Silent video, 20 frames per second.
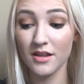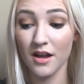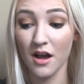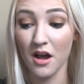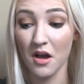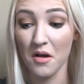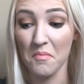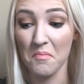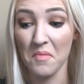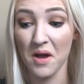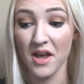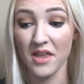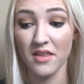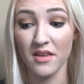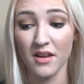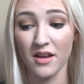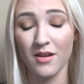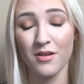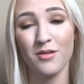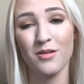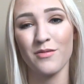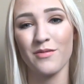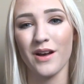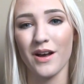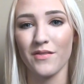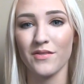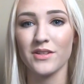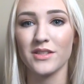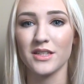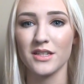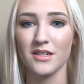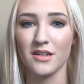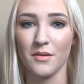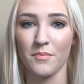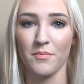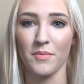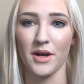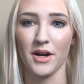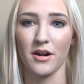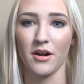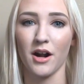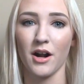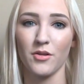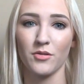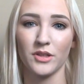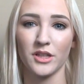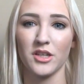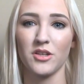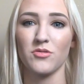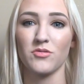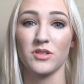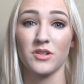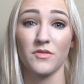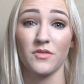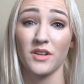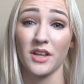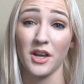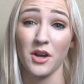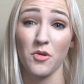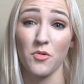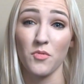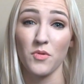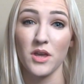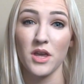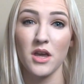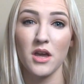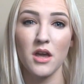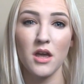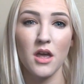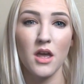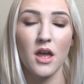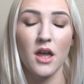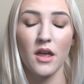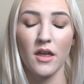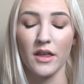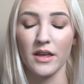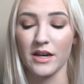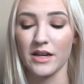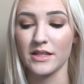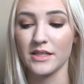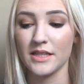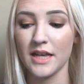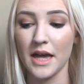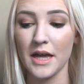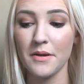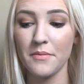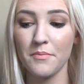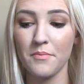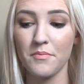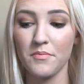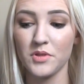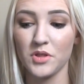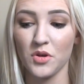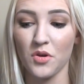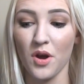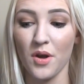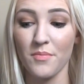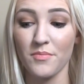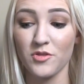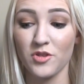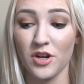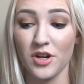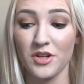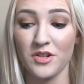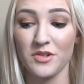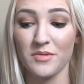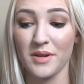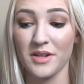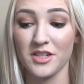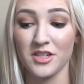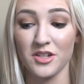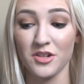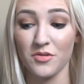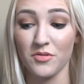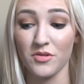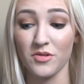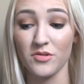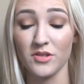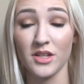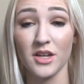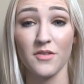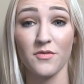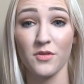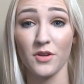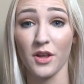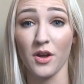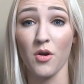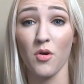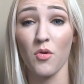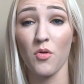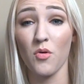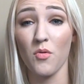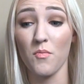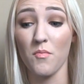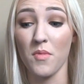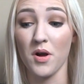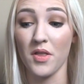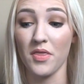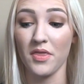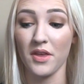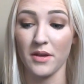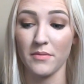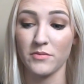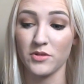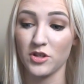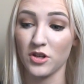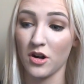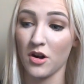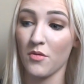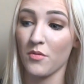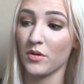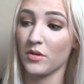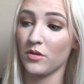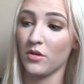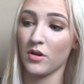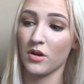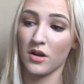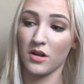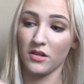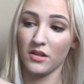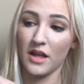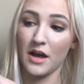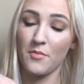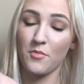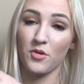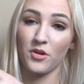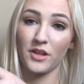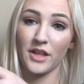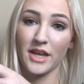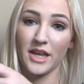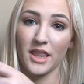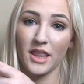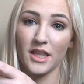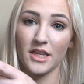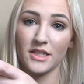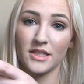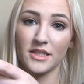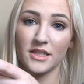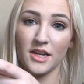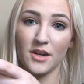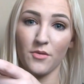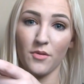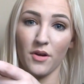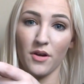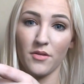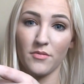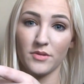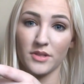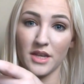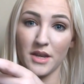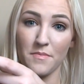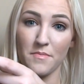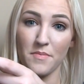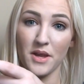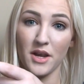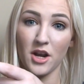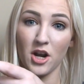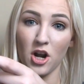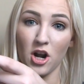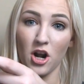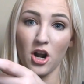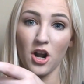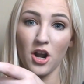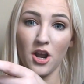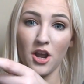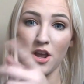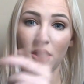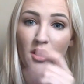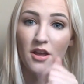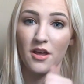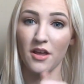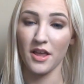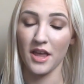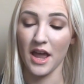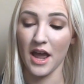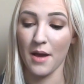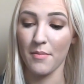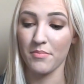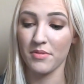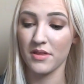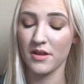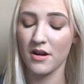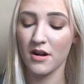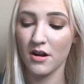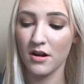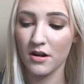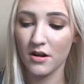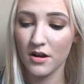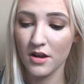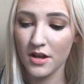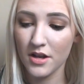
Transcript: I think I could have obviously done better. I only used it for like a week, like I said, so I'm trying to imagine, using it for like a whole month. I'm sure it would look a lot more like this did, where it was a bigger gap there.